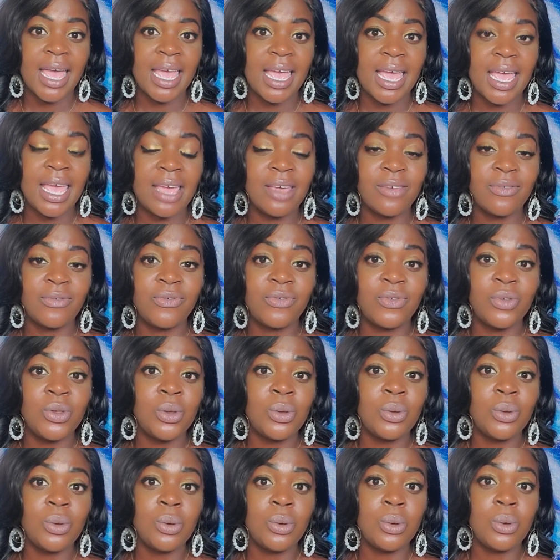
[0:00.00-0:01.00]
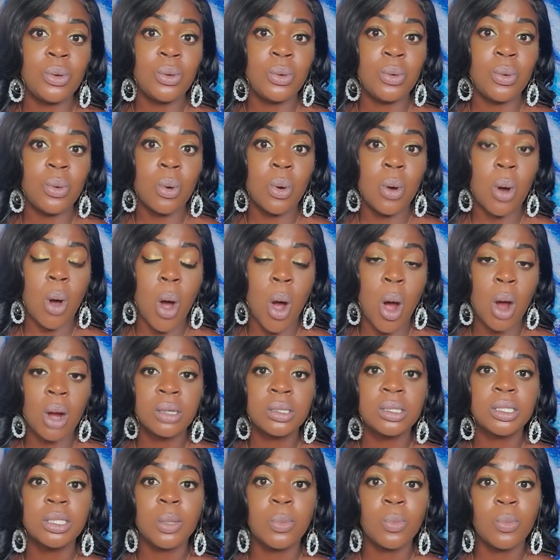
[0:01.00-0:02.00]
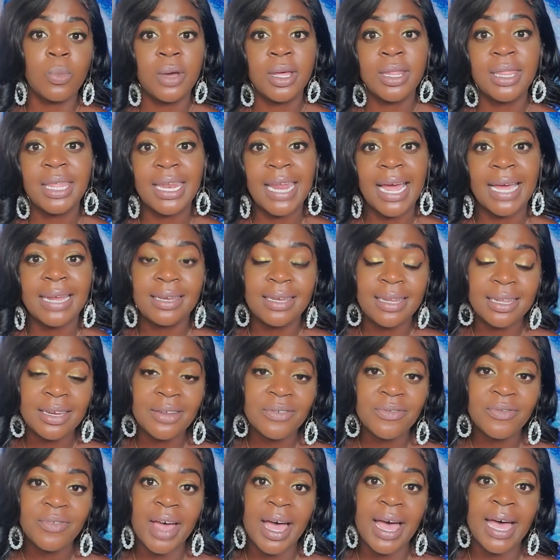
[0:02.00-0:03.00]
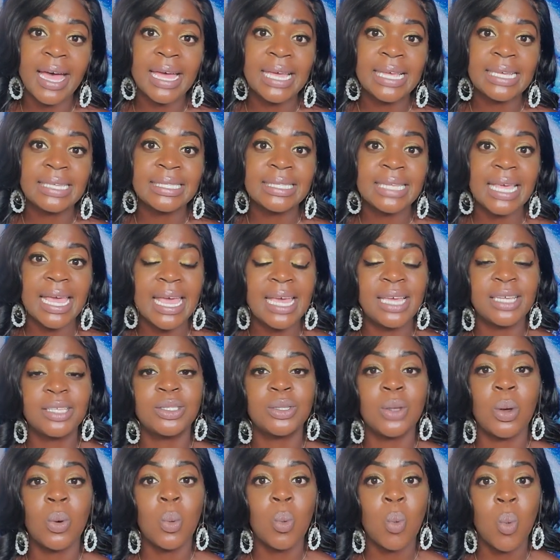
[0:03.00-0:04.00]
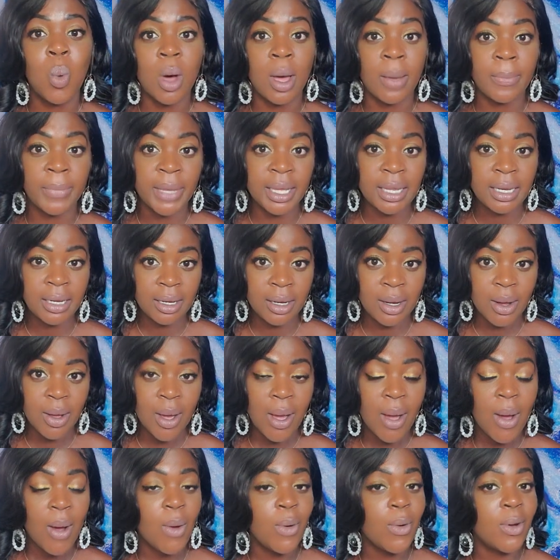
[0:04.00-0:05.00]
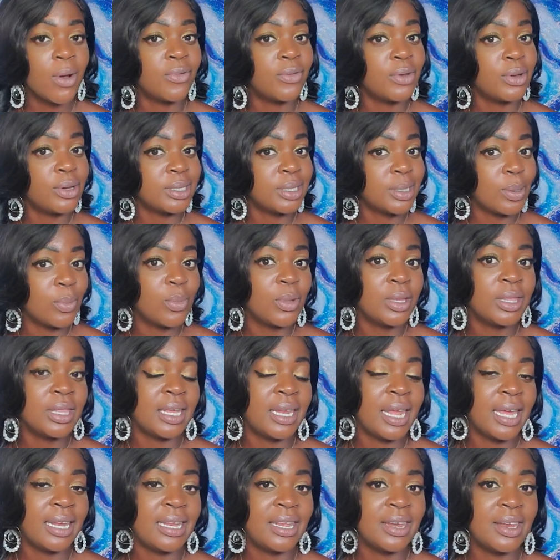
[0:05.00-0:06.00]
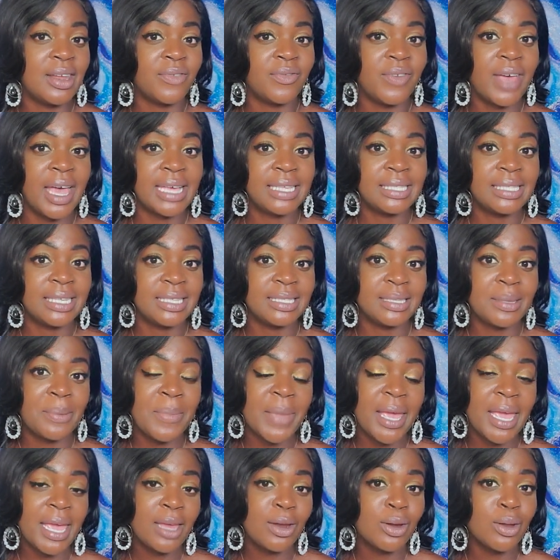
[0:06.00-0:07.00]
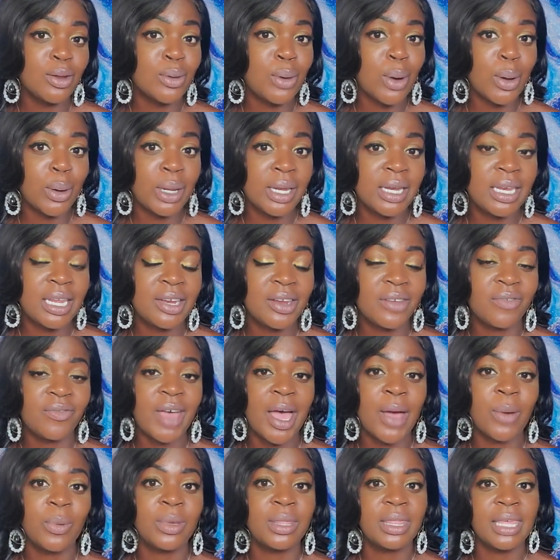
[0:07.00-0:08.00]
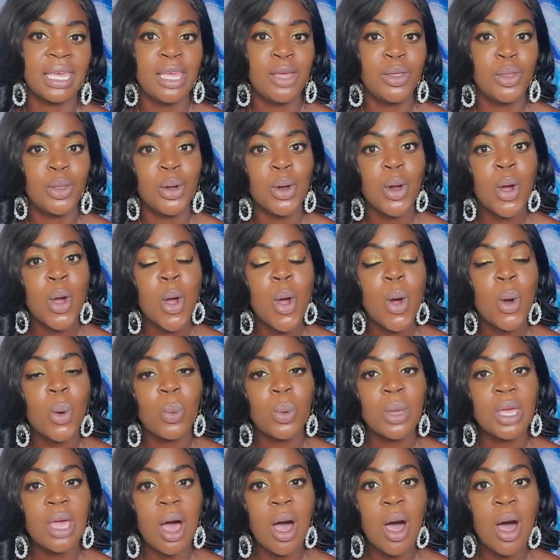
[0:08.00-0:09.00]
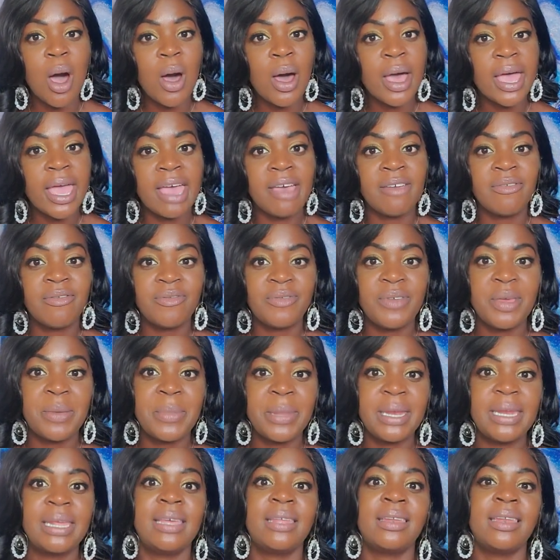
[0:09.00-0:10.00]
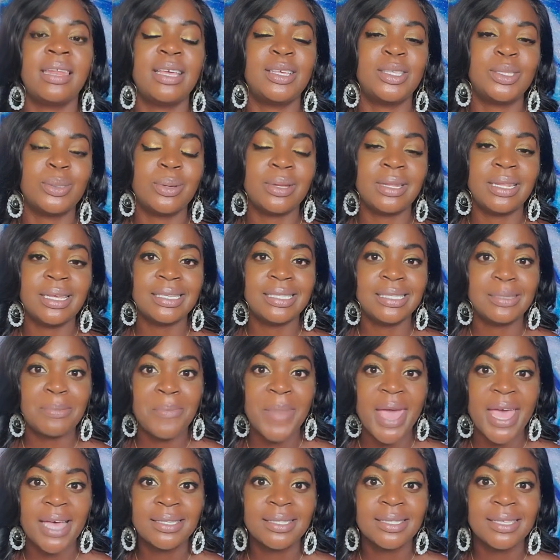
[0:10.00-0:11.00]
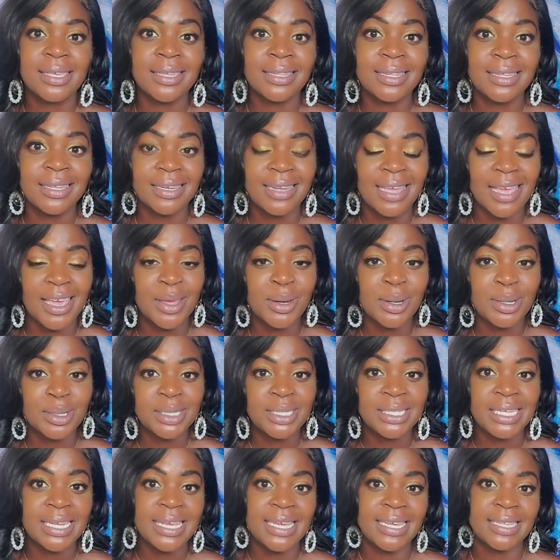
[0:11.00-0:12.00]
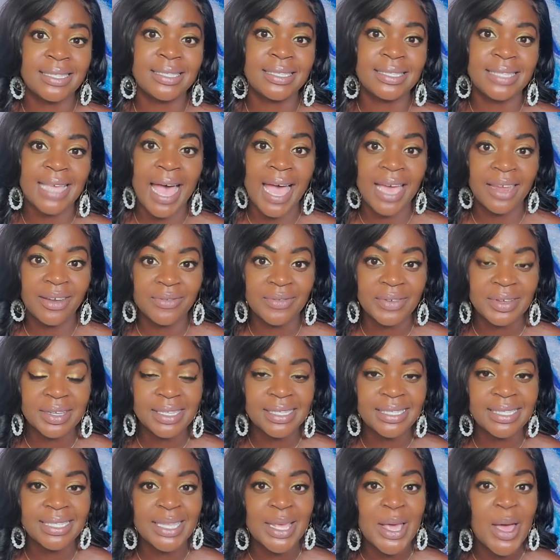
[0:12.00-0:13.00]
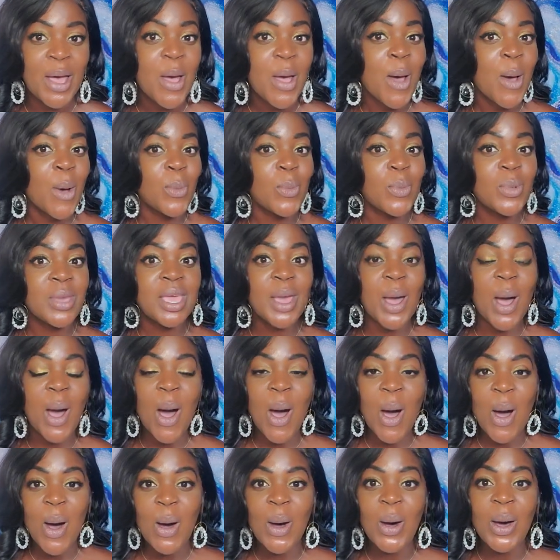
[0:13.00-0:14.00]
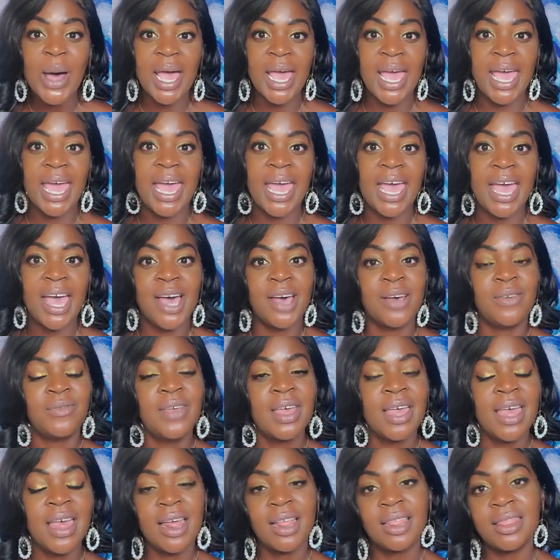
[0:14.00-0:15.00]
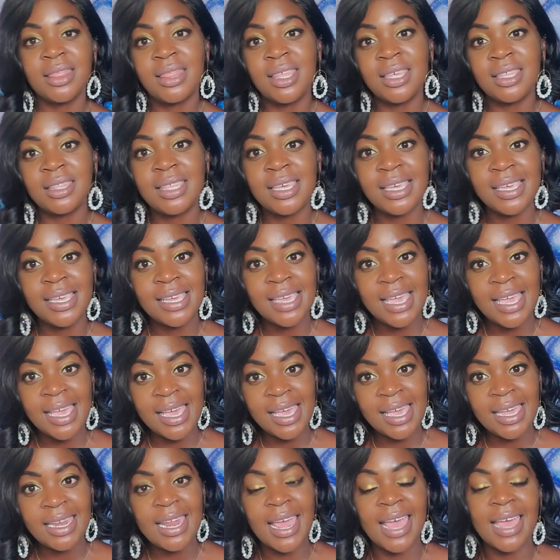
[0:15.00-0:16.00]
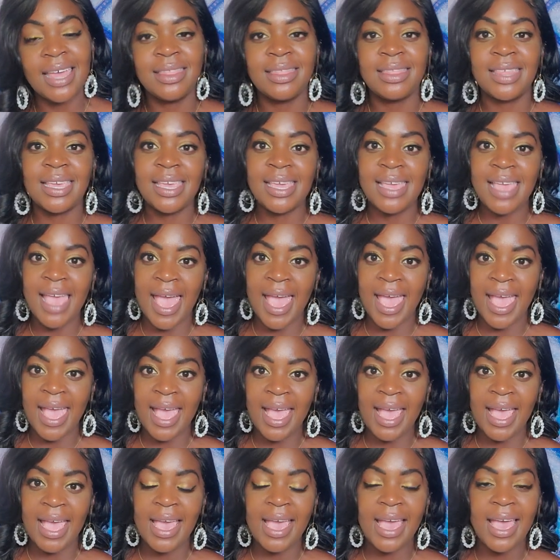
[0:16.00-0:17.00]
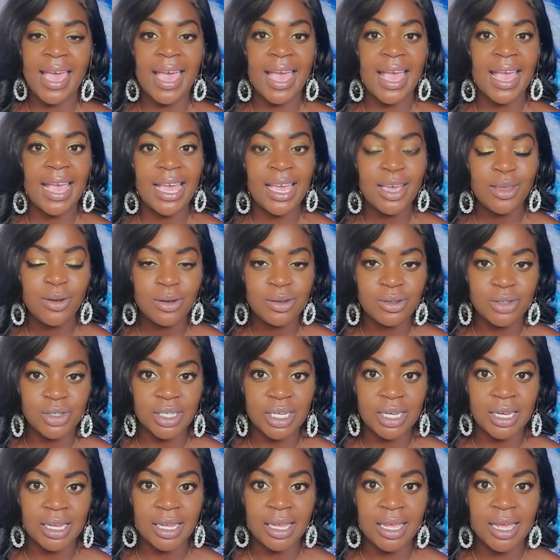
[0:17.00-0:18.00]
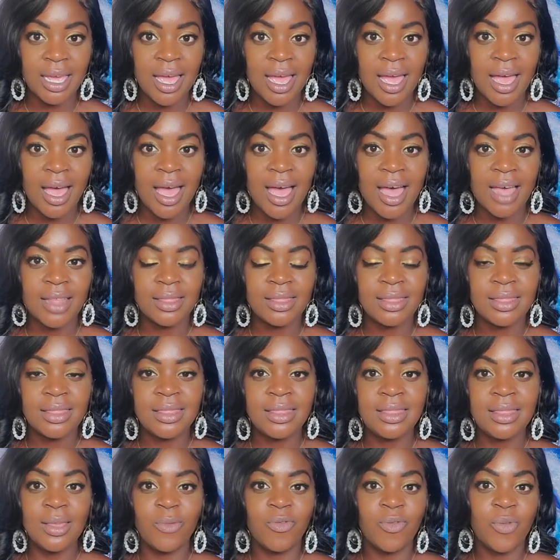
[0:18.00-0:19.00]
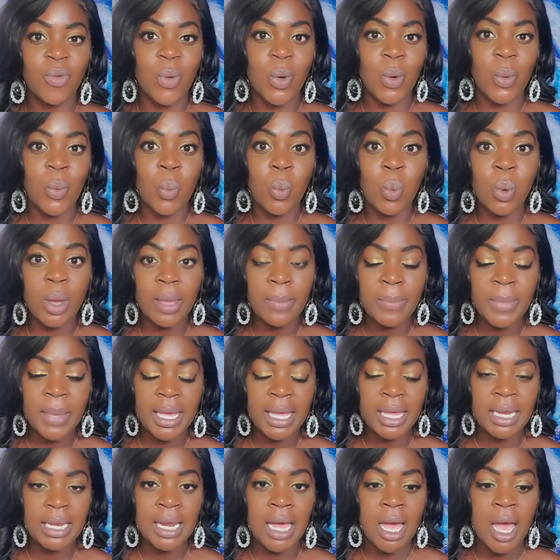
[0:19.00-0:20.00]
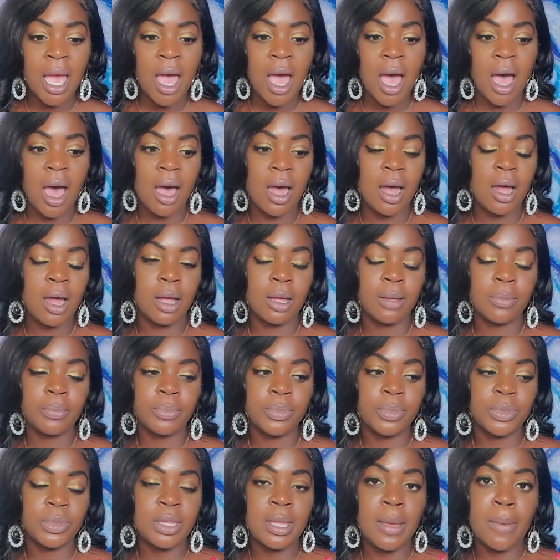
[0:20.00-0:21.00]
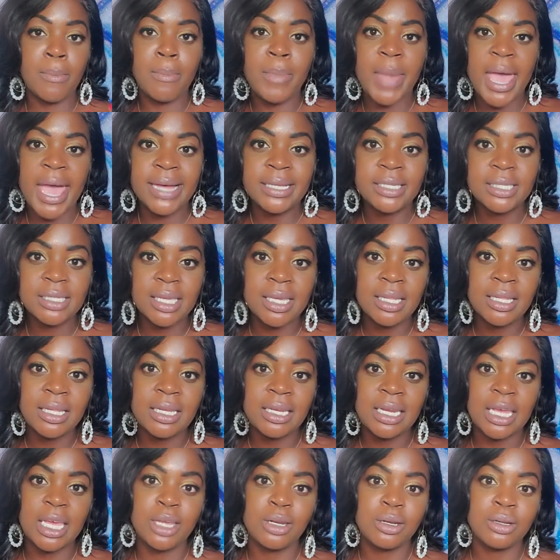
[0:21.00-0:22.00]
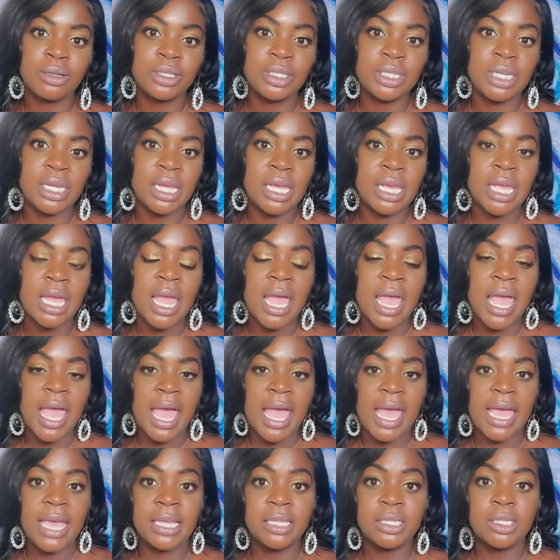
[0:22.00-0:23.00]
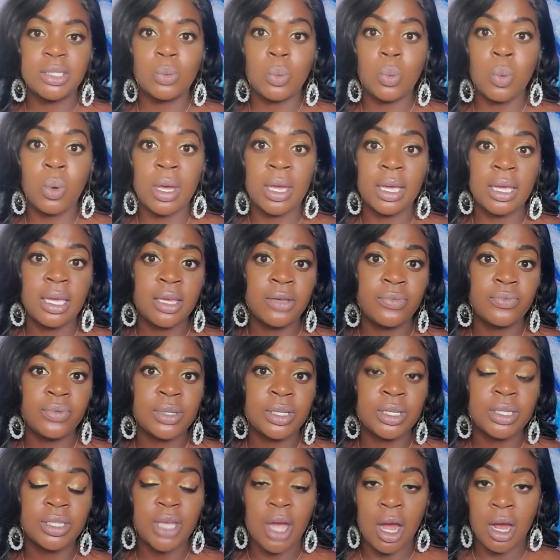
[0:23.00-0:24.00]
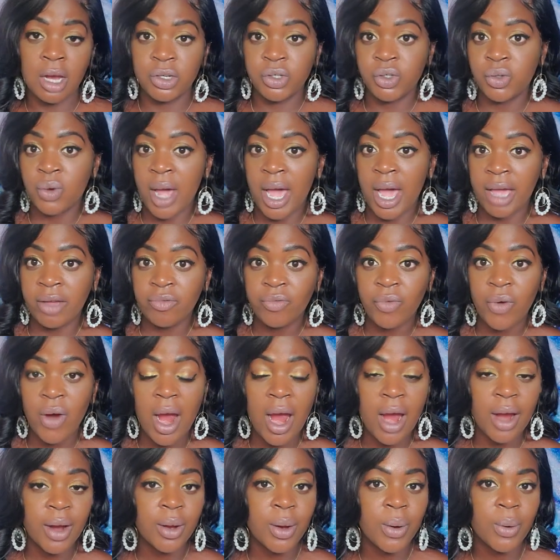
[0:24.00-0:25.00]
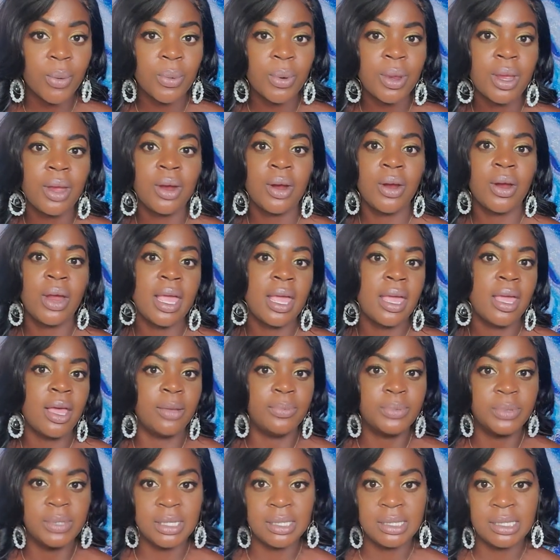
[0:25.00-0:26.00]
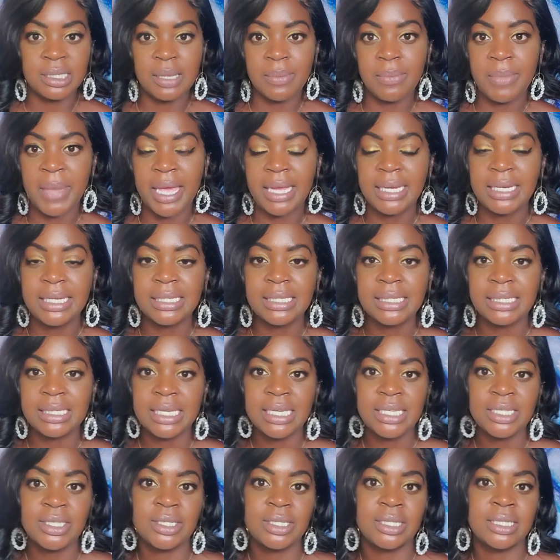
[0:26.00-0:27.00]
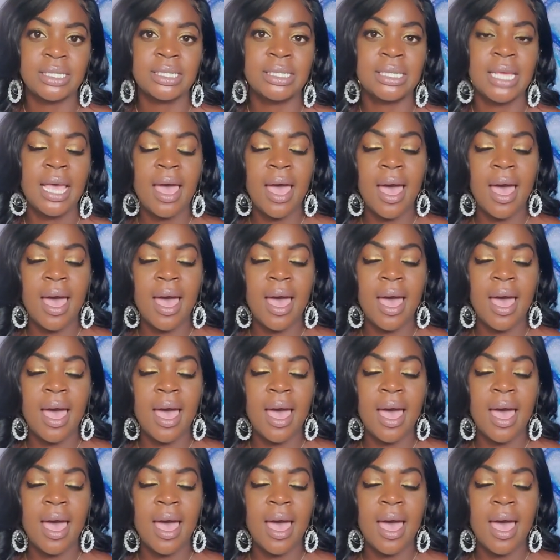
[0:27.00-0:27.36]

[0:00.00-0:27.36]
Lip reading: if you are someone that identifies as a woman, or if you're someone that identifies as a man, or you don't identify with either, we all have feminine as well as masculine energy inside of us. We all have the yin and the yang energy. For women, the masculine energy, it's what gives us our drive for our career. It helps us to make decisions.